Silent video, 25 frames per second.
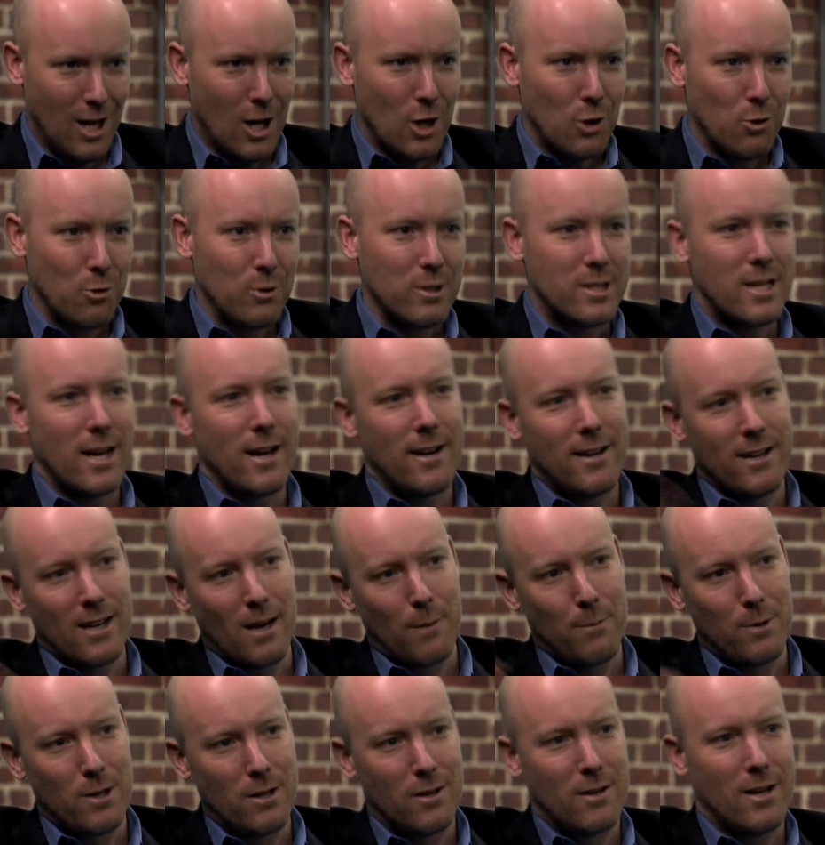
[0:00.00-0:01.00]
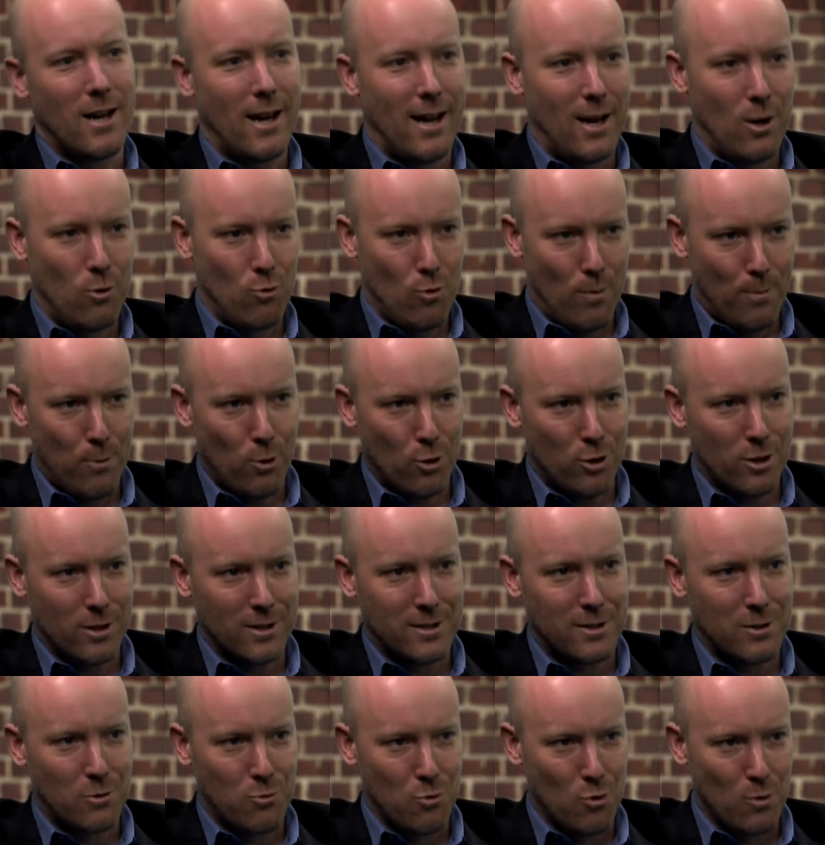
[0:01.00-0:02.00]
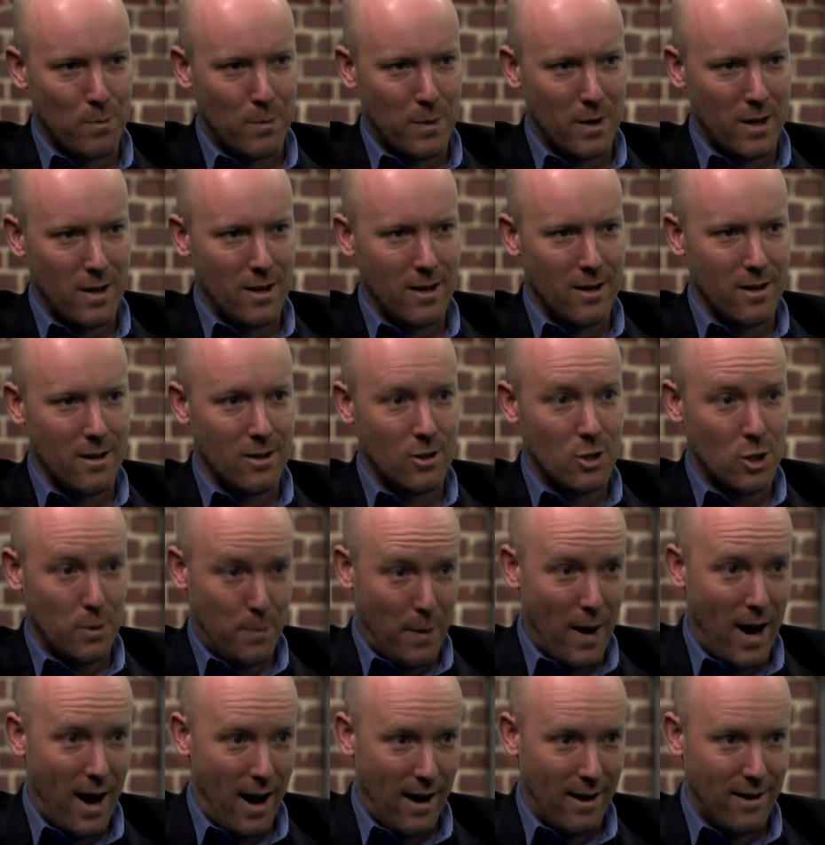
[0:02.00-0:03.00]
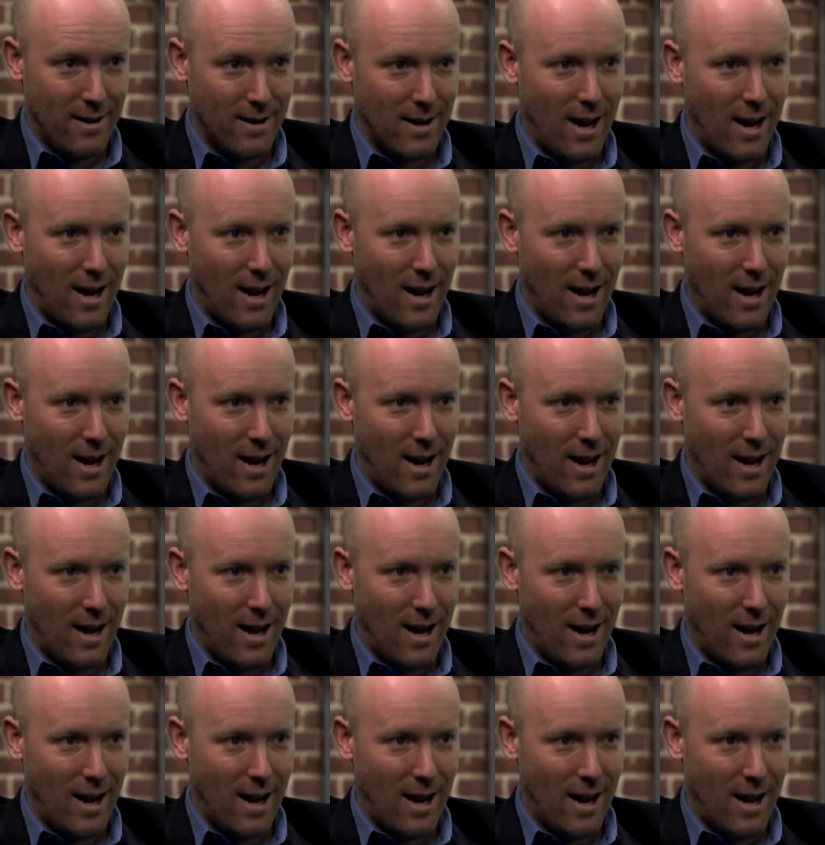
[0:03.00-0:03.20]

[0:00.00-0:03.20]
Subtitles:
who is heading up an entire robotics group in Japan.